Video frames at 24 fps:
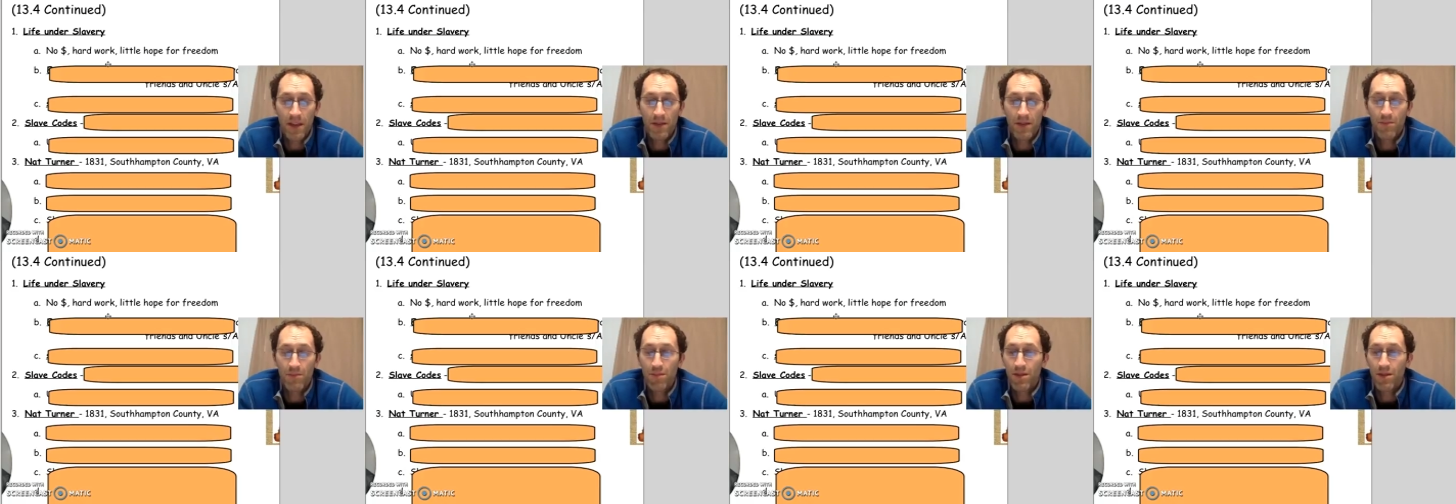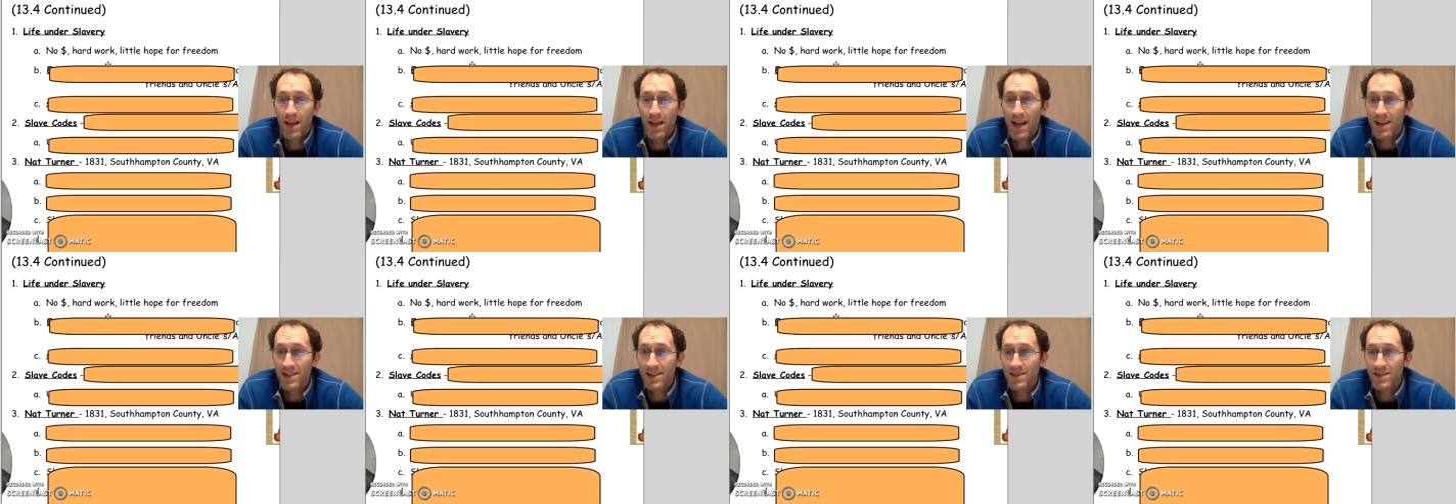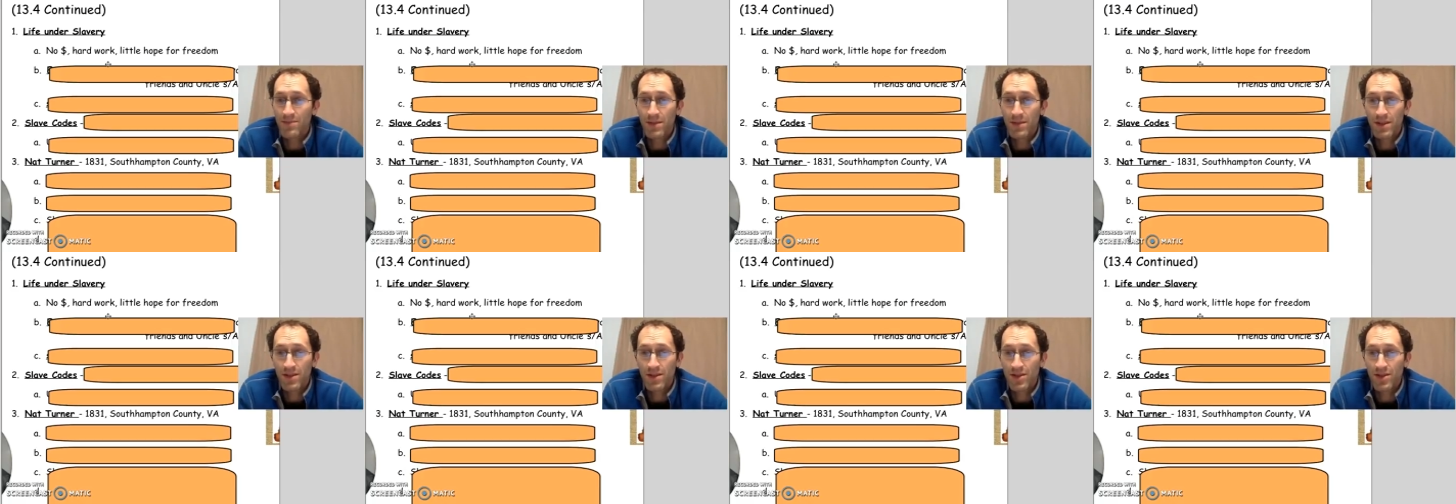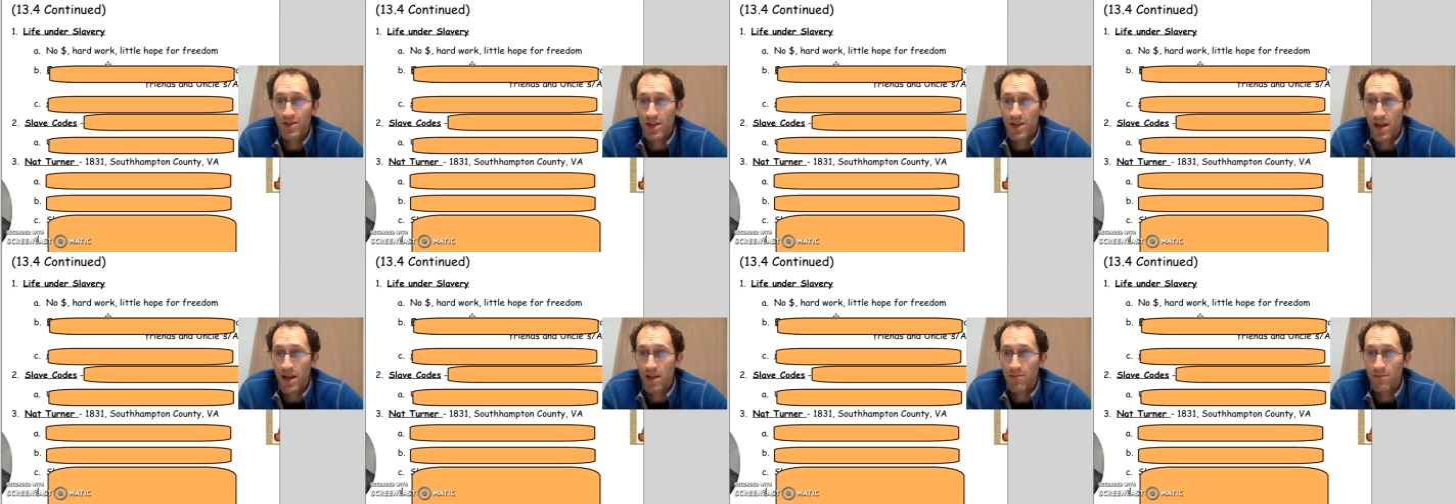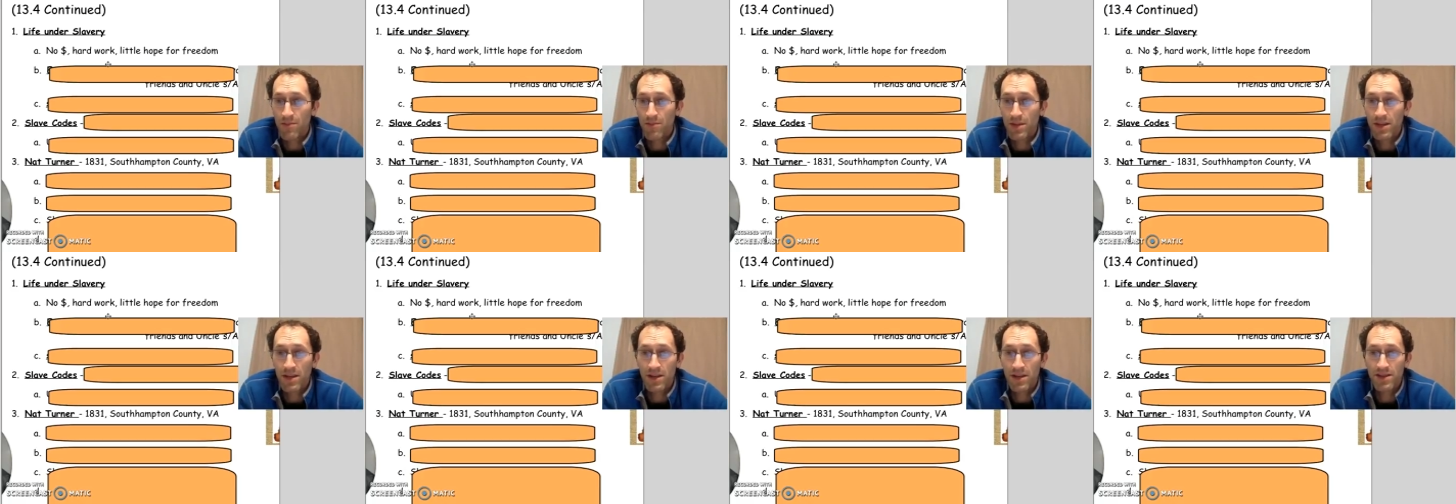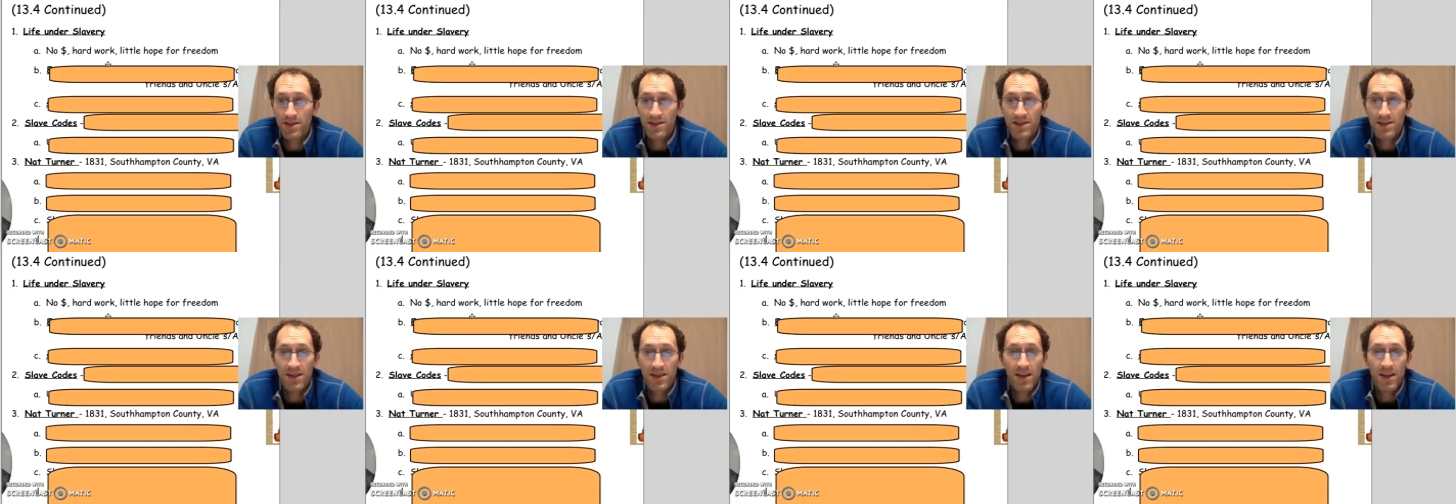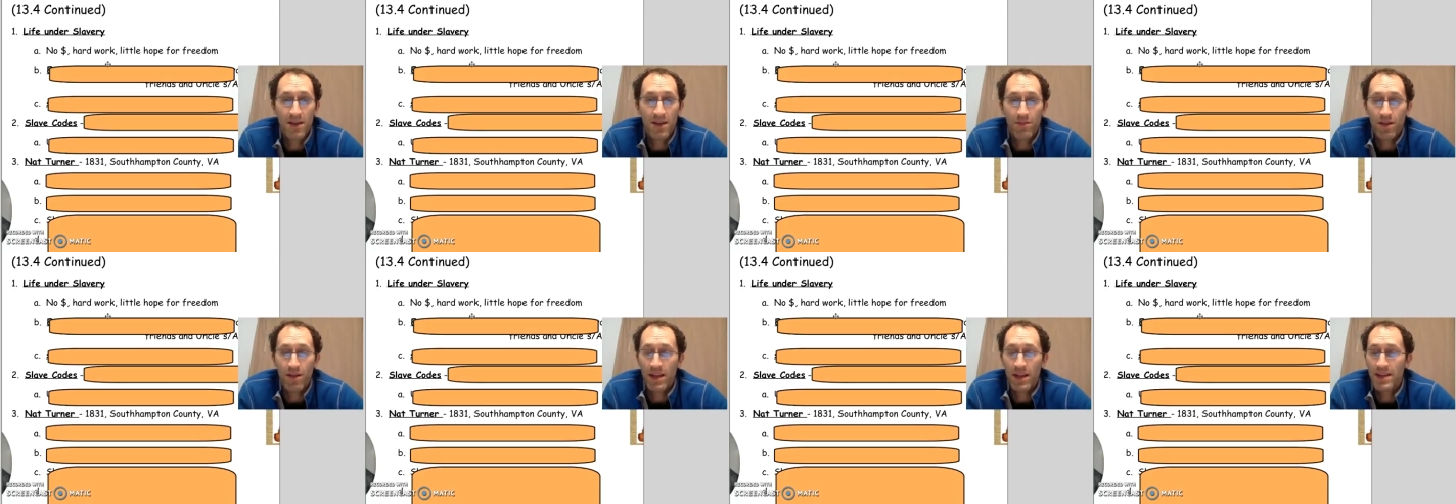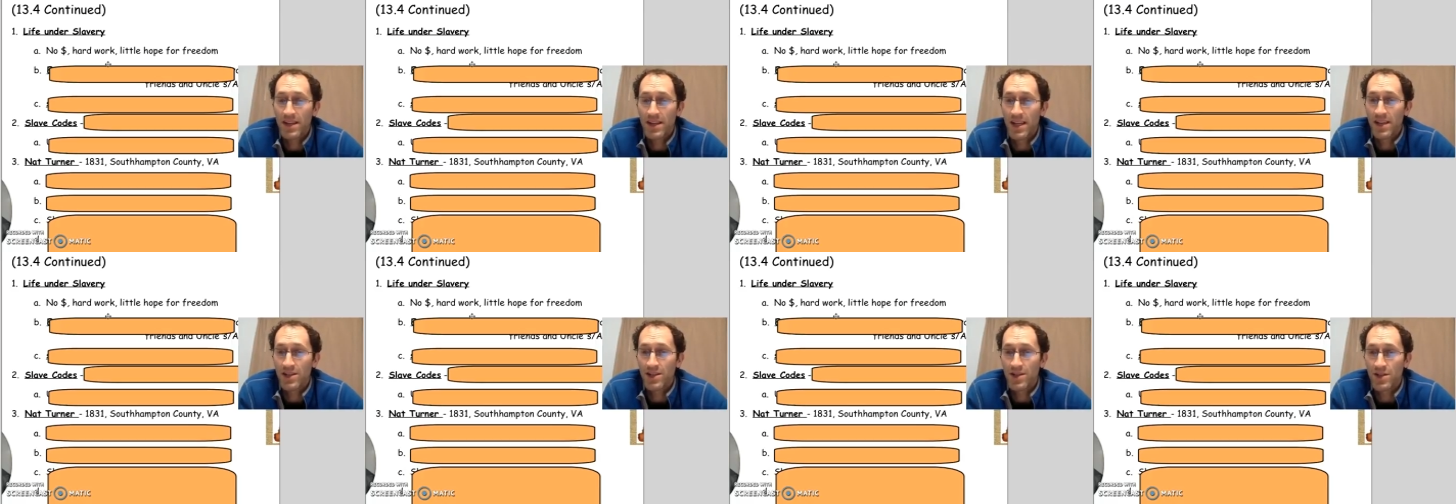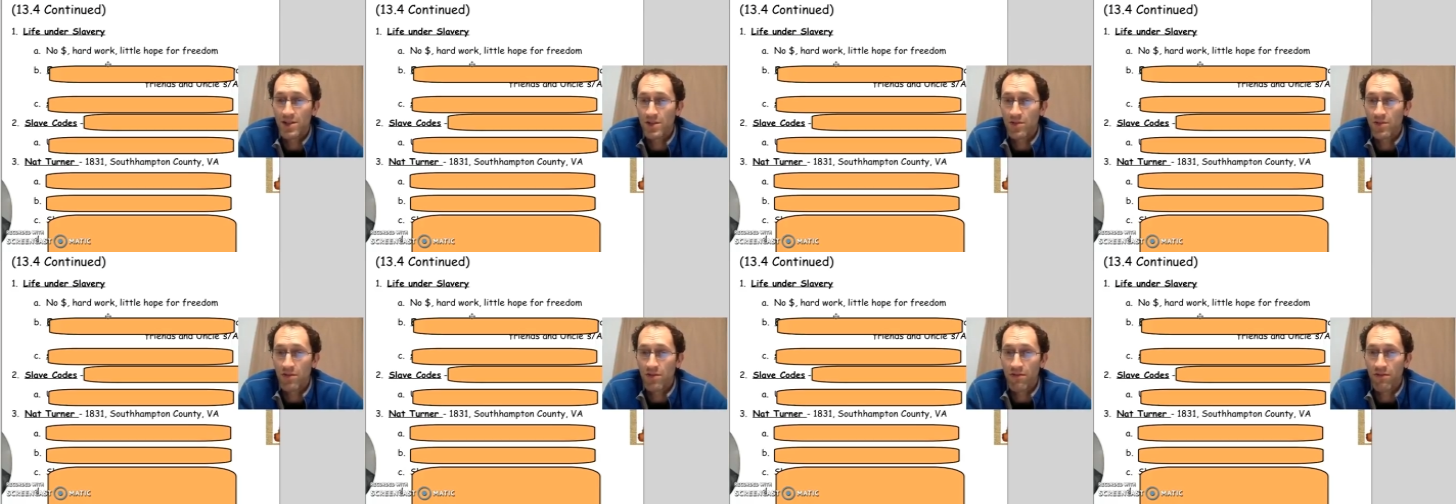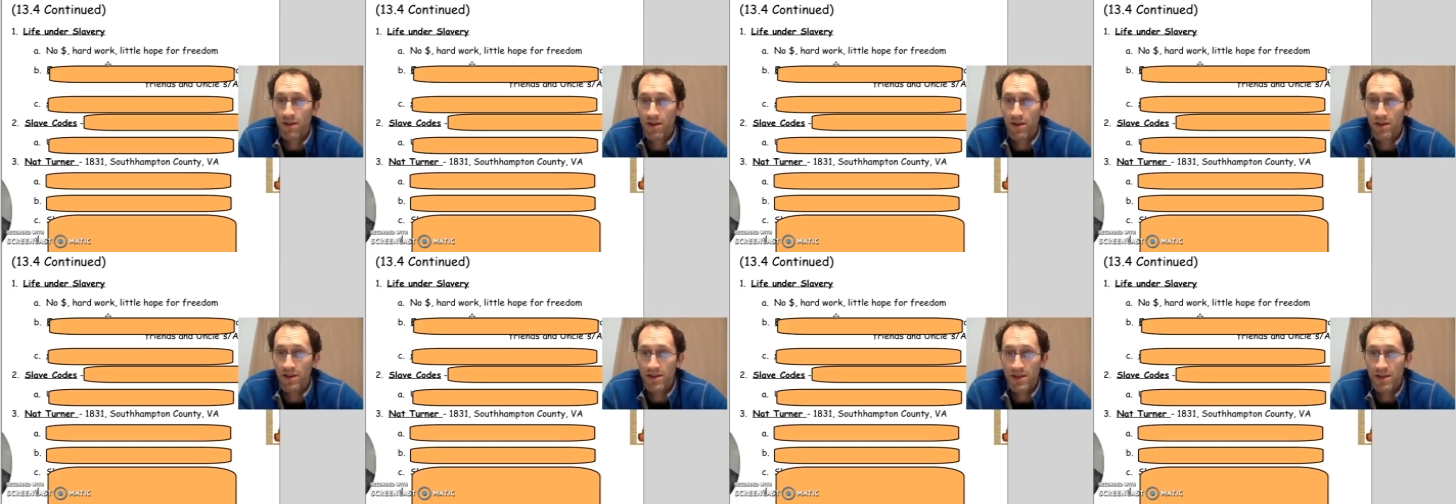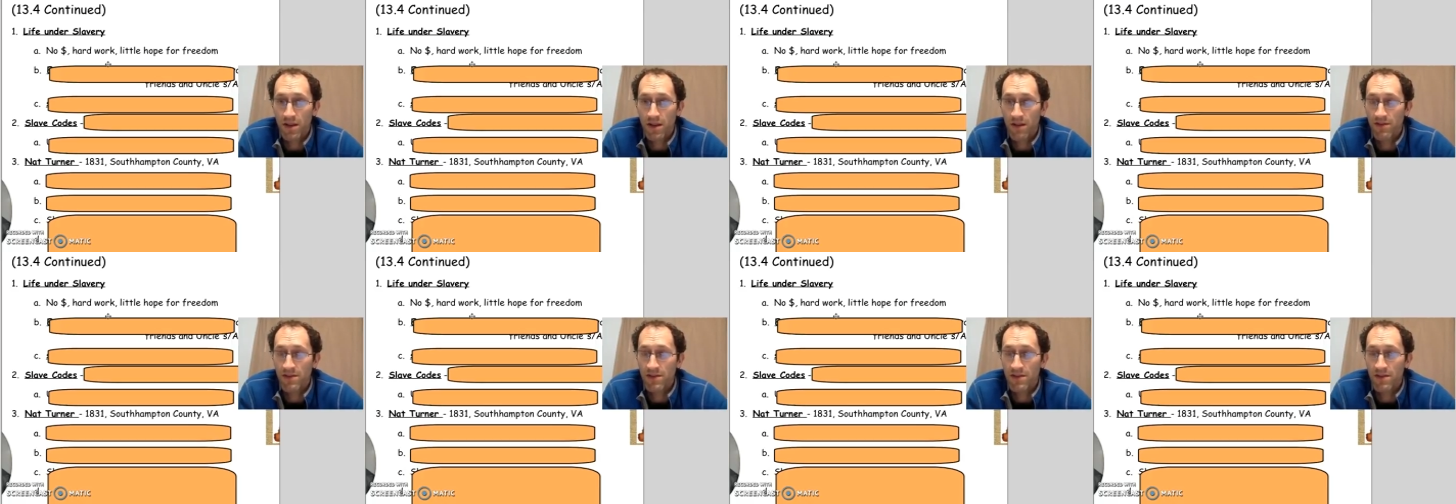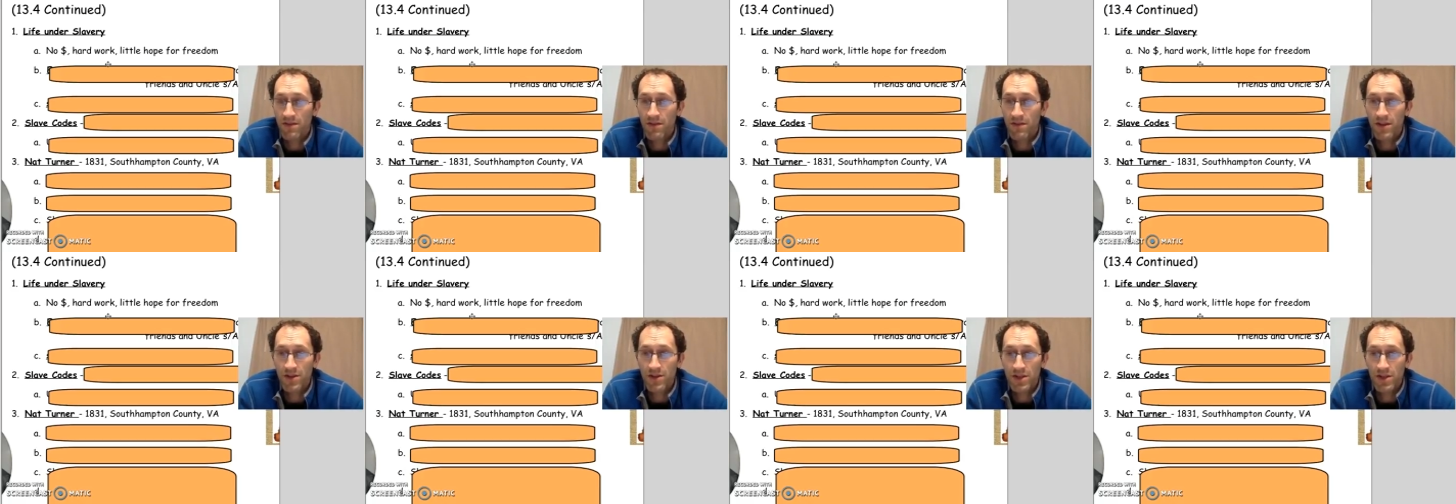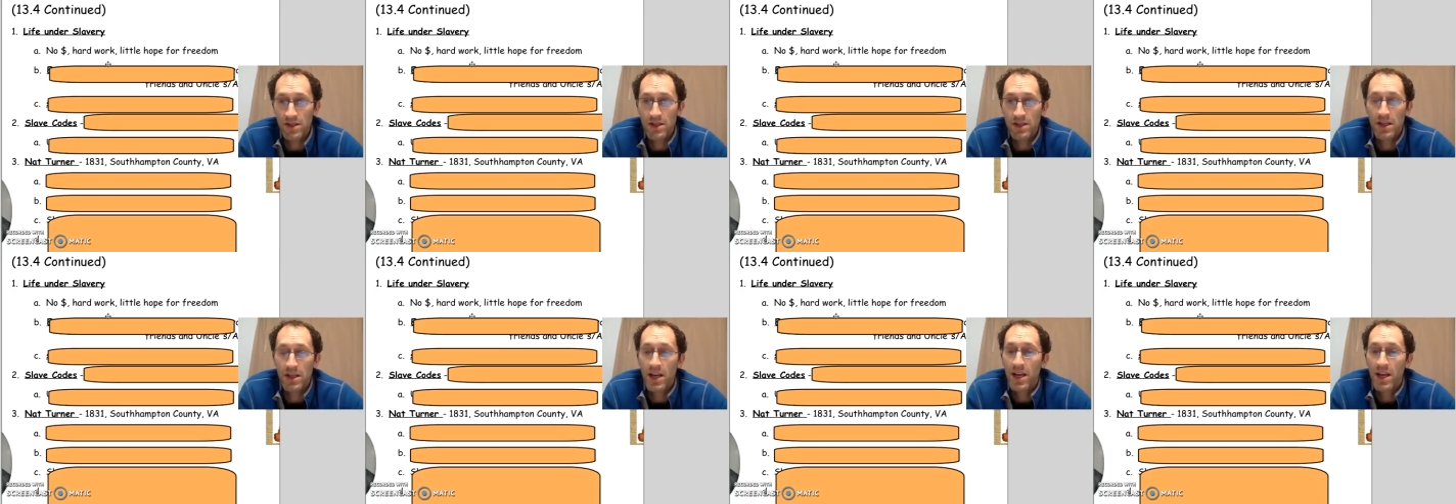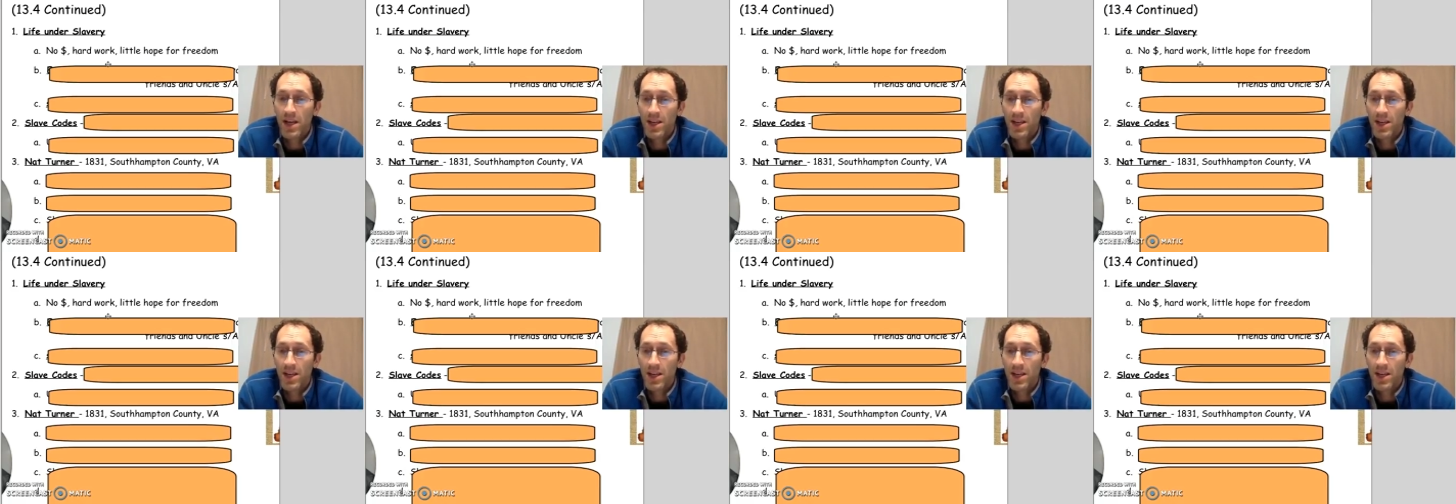blacksmith shop because plantations were very self-sufficient.